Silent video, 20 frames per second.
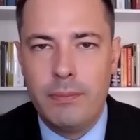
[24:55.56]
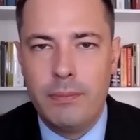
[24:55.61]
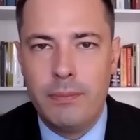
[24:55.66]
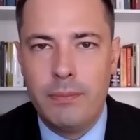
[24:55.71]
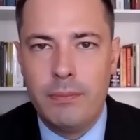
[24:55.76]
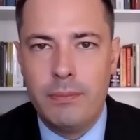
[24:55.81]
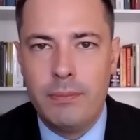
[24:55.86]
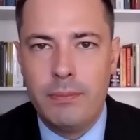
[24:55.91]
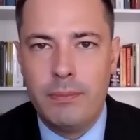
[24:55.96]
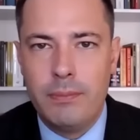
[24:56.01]

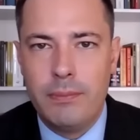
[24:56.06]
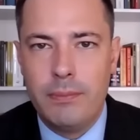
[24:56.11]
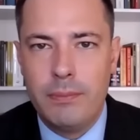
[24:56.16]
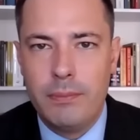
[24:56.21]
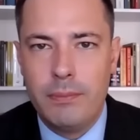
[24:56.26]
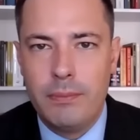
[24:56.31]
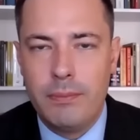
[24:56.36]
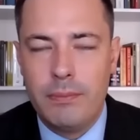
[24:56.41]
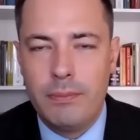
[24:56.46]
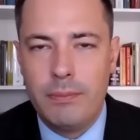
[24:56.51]

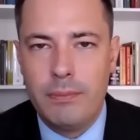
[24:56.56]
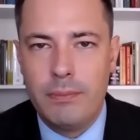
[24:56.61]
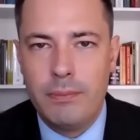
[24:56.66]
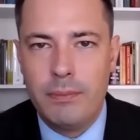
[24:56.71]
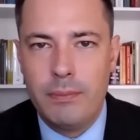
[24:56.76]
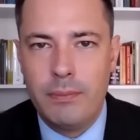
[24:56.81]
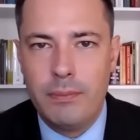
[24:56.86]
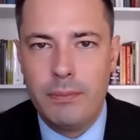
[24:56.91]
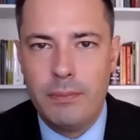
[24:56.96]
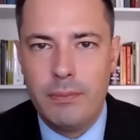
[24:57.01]

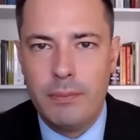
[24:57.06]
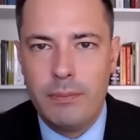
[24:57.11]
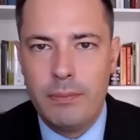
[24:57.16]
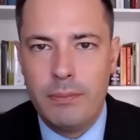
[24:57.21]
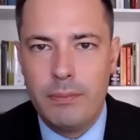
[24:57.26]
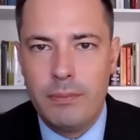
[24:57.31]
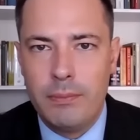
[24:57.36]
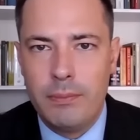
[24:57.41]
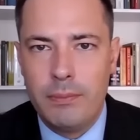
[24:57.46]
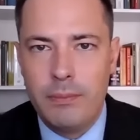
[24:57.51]

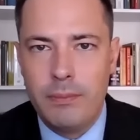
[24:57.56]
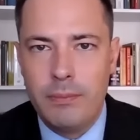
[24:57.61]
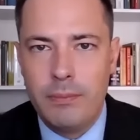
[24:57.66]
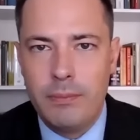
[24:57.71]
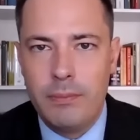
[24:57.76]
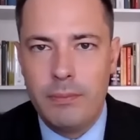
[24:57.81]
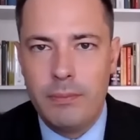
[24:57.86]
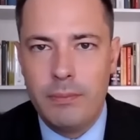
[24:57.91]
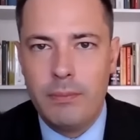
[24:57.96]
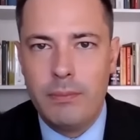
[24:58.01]

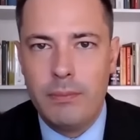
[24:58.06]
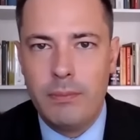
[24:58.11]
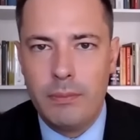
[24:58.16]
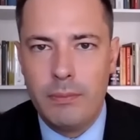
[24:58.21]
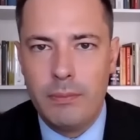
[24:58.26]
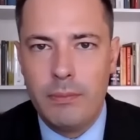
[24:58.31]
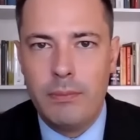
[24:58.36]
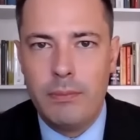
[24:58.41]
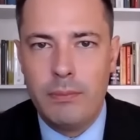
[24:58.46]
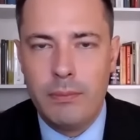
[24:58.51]

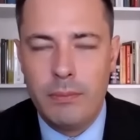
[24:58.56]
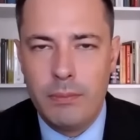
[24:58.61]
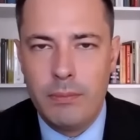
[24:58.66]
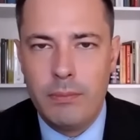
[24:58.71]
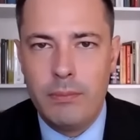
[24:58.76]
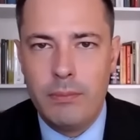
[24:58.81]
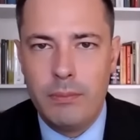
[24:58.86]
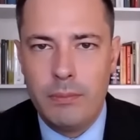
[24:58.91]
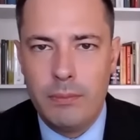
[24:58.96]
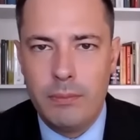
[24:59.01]

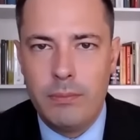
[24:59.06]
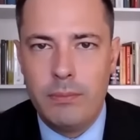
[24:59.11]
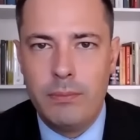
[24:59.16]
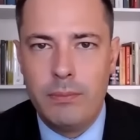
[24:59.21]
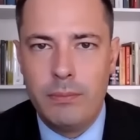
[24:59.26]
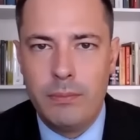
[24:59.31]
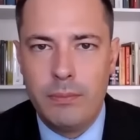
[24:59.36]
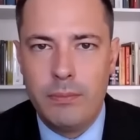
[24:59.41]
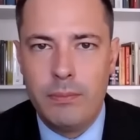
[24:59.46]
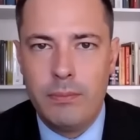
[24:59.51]

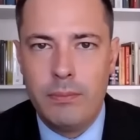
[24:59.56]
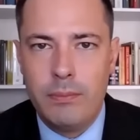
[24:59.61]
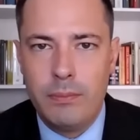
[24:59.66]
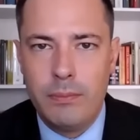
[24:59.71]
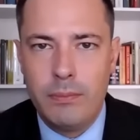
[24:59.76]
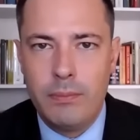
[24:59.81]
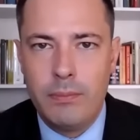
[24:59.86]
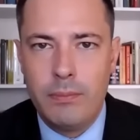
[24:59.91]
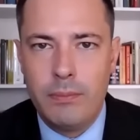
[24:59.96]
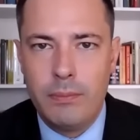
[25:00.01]

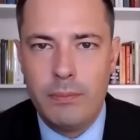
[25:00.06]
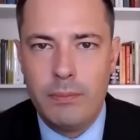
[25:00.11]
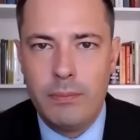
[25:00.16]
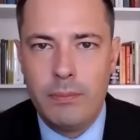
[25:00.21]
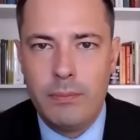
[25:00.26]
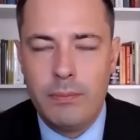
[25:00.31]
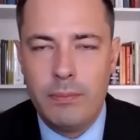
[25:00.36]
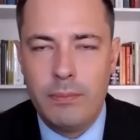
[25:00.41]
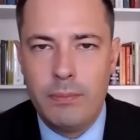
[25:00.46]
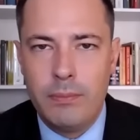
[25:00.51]

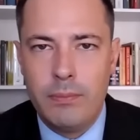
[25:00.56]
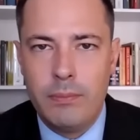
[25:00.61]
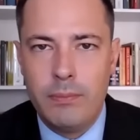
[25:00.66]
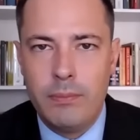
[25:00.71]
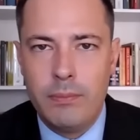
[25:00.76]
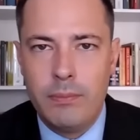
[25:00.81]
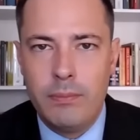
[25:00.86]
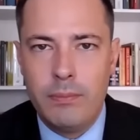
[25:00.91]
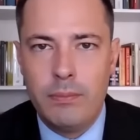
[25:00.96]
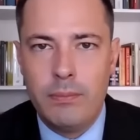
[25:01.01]

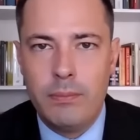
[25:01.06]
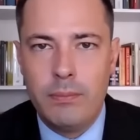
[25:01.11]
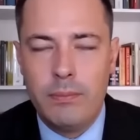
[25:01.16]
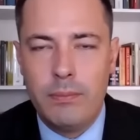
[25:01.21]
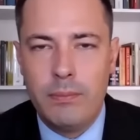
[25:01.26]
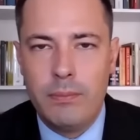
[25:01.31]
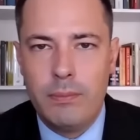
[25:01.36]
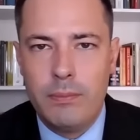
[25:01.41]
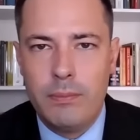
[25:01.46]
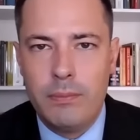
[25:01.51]

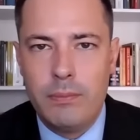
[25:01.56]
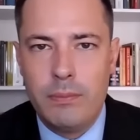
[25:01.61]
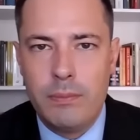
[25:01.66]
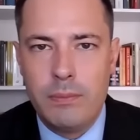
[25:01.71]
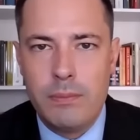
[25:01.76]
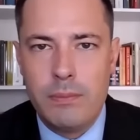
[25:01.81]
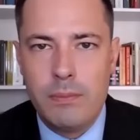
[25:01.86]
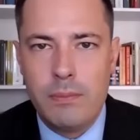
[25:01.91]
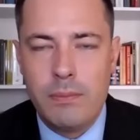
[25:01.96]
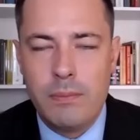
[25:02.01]

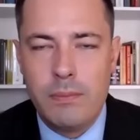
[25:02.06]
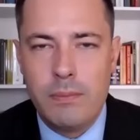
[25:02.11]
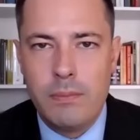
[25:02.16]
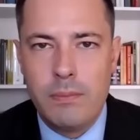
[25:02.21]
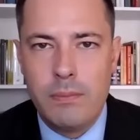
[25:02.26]
This person isn't speaking.